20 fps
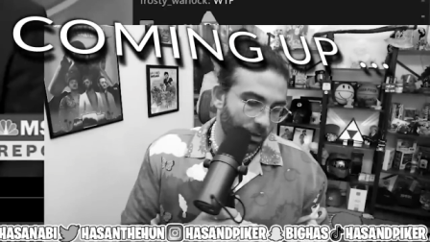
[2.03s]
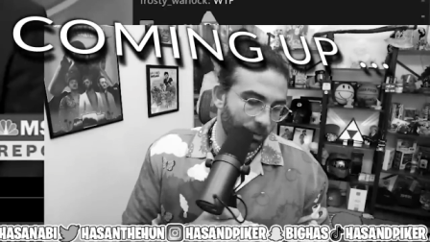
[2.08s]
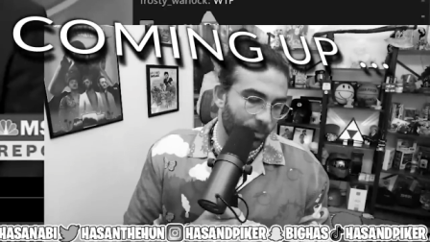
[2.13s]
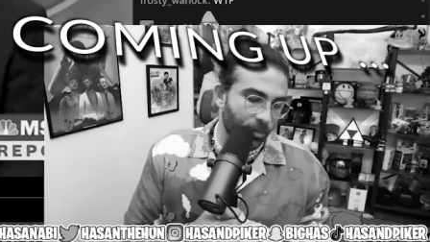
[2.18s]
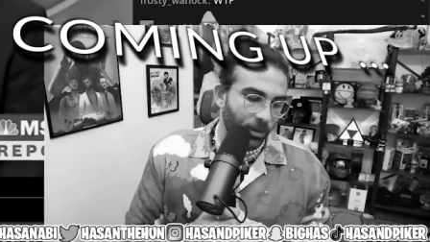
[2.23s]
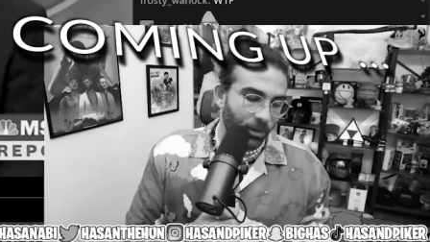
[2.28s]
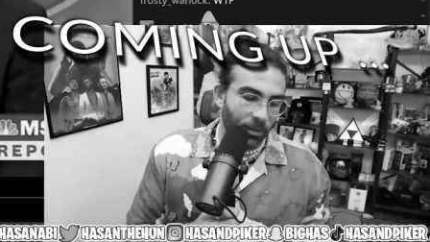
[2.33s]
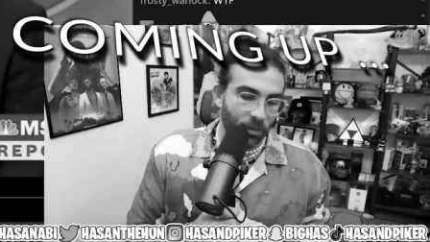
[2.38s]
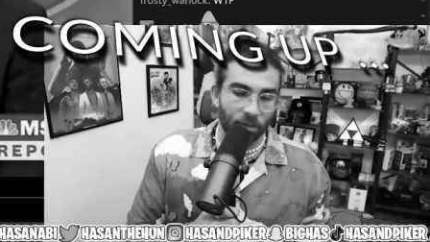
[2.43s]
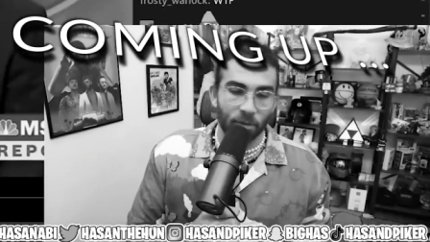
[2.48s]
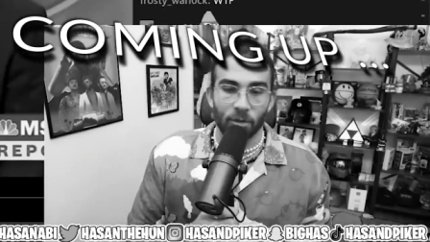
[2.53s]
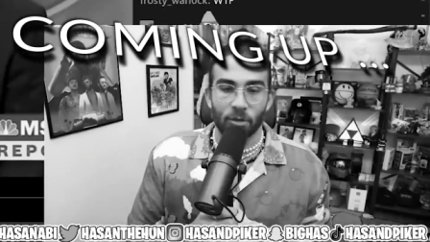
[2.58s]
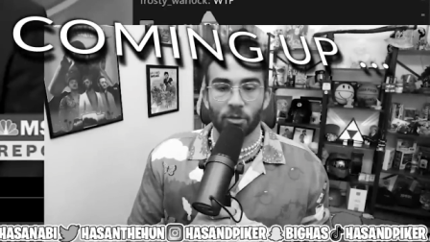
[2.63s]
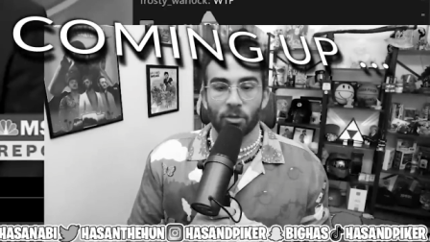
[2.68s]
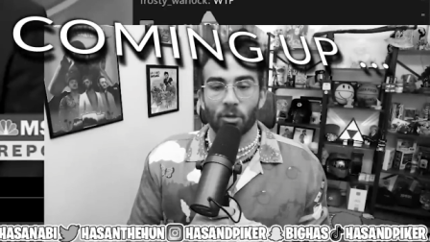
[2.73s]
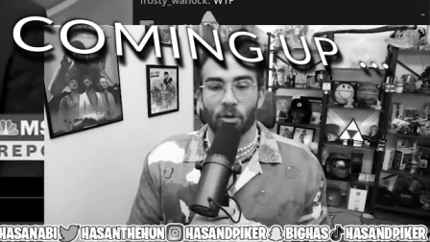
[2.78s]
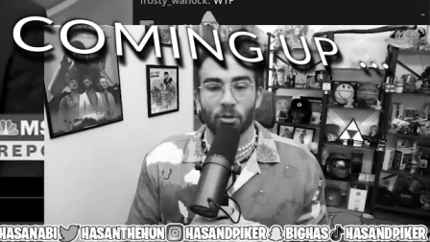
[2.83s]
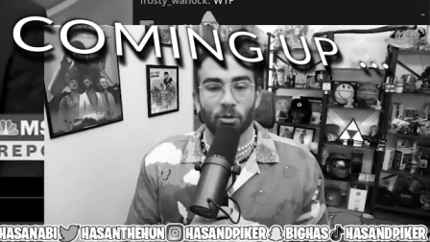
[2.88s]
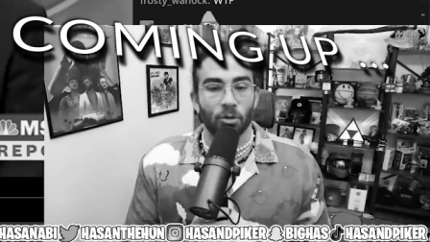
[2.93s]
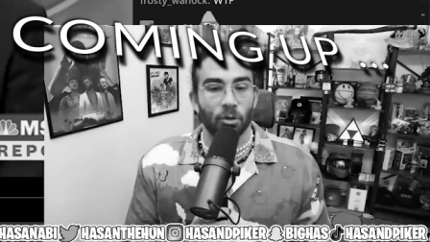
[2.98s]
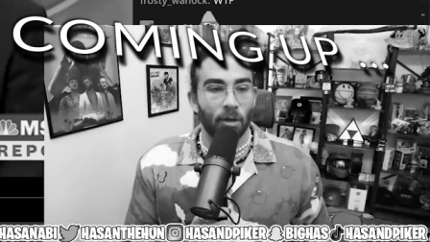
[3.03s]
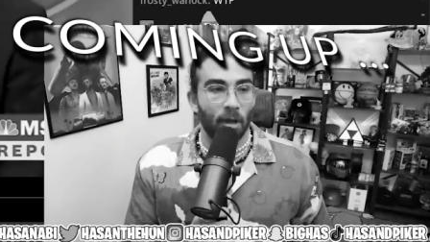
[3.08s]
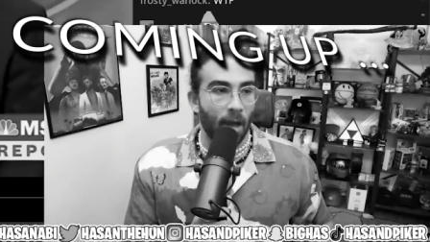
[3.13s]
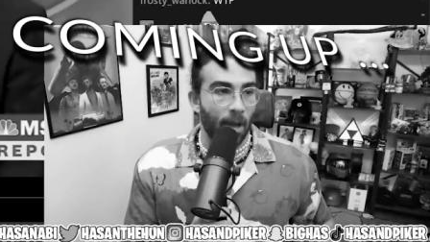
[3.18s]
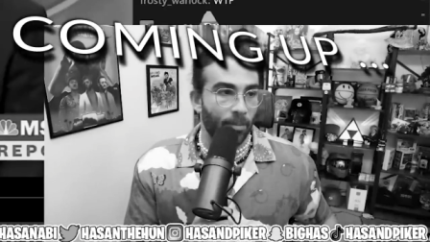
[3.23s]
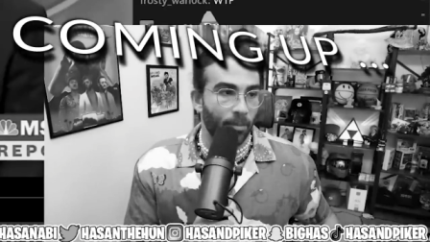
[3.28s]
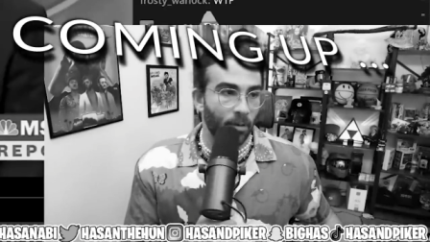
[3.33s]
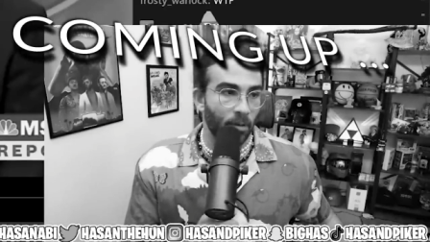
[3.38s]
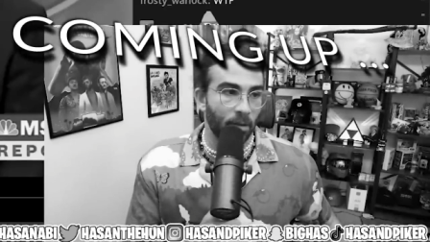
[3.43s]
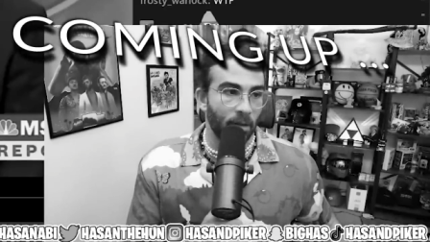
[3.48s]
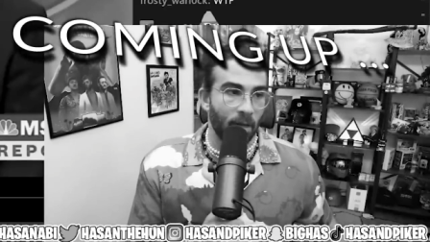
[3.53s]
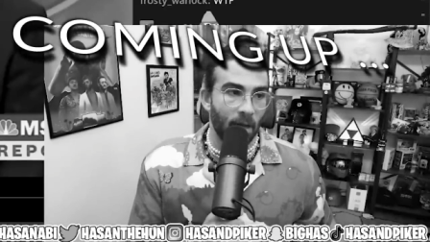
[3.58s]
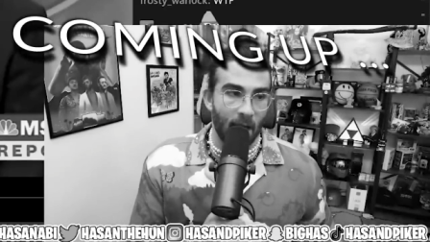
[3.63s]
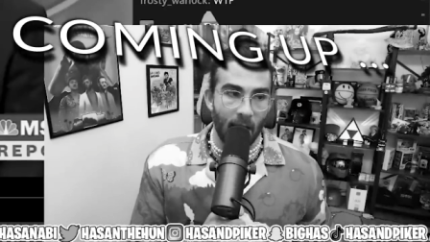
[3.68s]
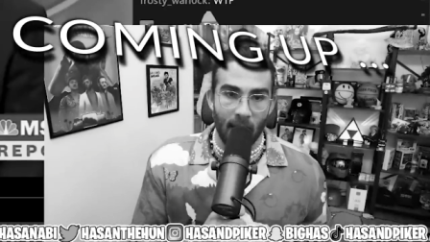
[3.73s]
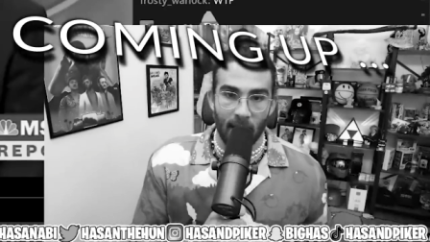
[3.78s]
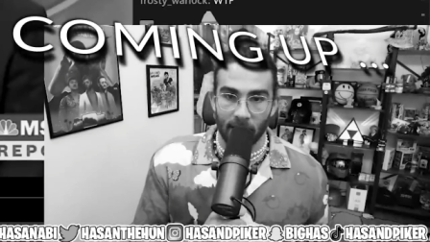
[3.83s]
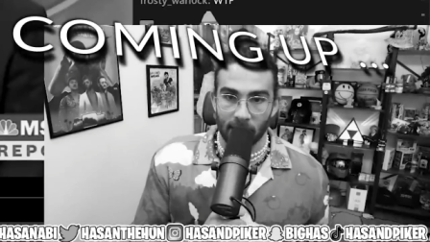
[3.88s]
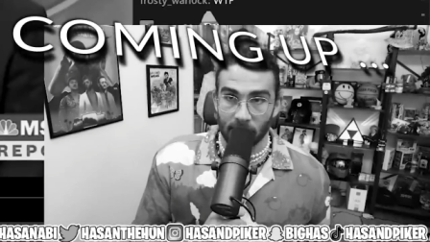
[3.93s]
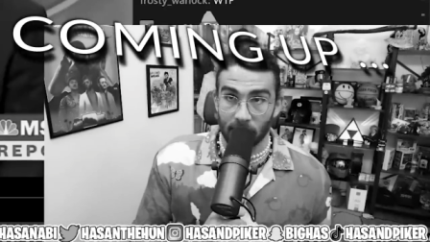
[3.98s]
the political and social capital he
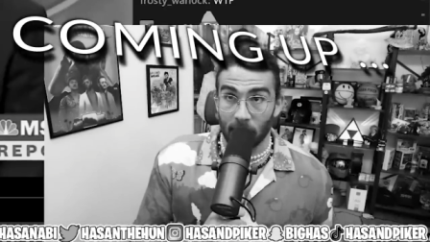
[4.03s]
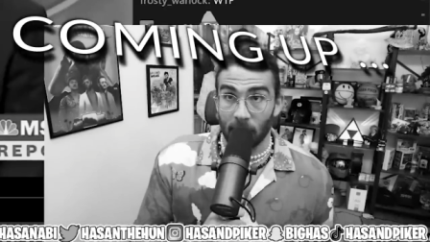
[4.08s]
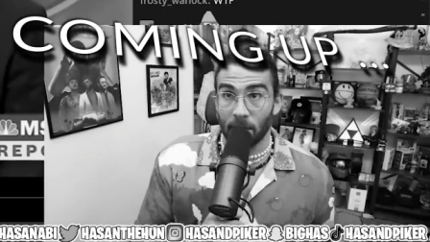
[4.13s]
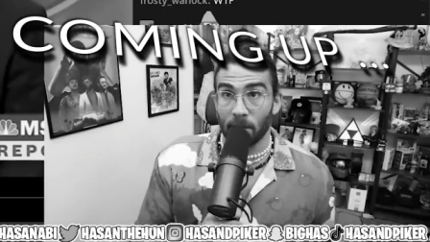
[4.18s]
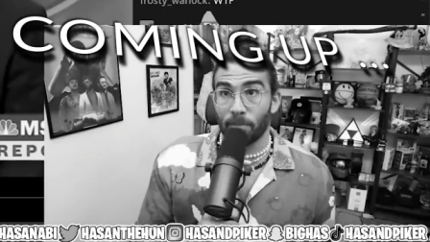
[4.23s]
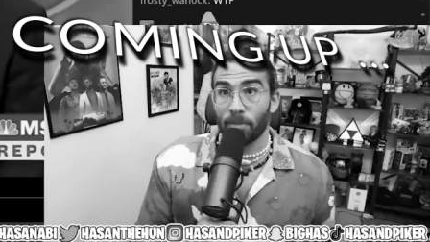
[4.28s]
has and